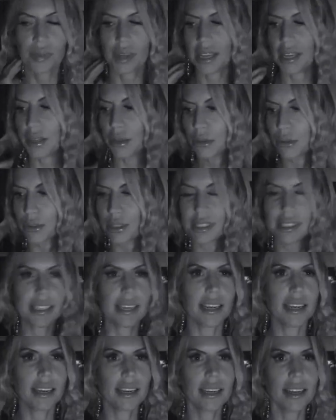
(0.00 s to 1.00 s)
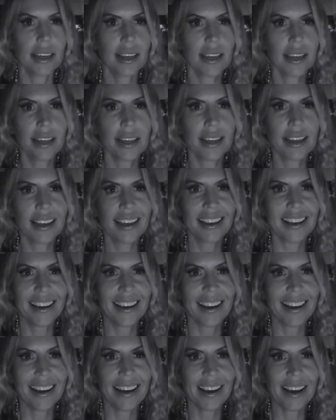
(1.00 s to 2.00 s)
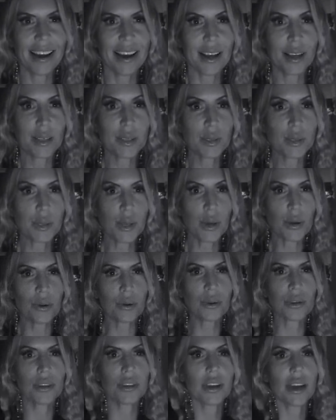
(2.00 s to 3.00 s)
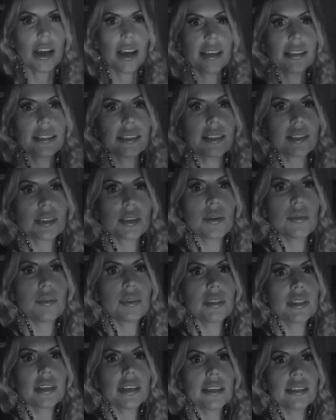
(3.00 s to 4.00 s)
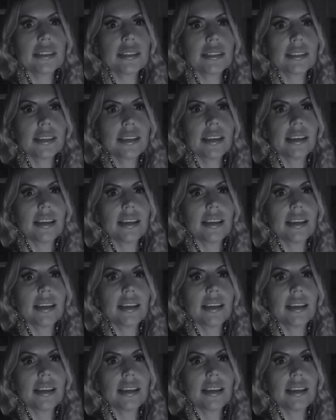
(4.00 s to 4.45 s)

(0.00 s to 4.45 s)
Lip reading: Interesting. So you guys, let's go with this.